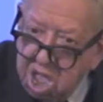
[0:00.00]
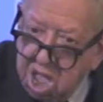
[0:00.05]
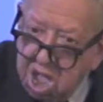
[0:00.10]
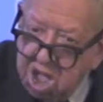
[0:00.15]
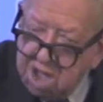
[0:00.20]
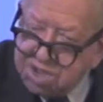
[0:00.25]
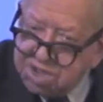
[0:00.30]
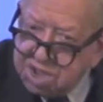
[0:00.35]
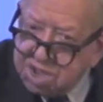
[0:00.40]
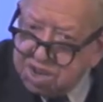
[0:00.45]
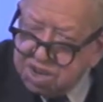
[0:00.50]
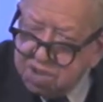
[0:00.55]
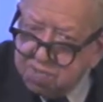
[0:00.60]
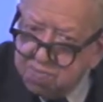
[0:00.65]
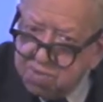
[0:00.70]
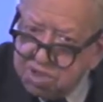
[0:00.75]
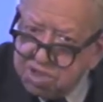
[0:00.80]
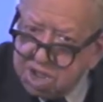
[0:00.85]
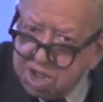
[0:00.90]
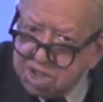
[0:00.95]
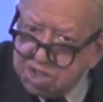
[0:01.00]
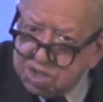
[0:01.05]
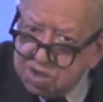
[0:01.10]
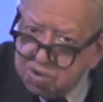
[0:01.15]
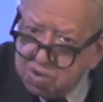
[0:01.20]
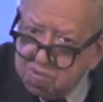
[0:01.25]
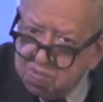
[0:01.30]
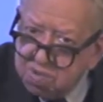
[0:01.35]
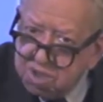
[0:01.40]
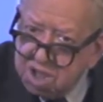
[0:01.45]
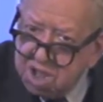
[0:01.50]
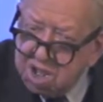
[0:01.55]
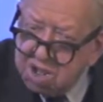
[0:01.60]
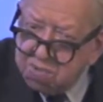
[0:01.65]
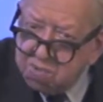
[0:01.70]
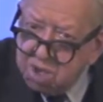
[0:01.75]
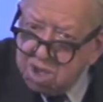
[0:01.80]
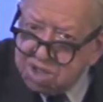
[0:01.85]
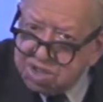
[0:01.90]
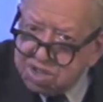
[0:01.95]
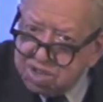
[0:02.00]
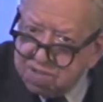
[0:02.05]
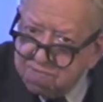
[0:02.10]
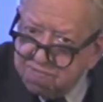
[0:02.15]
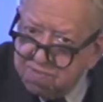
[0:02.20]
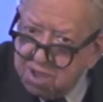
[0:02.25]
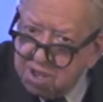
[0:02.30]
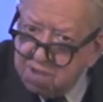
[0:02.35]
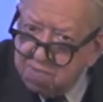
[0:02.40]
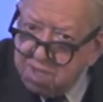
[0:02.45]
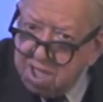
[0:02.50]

I sit in the projection room and I watch the film.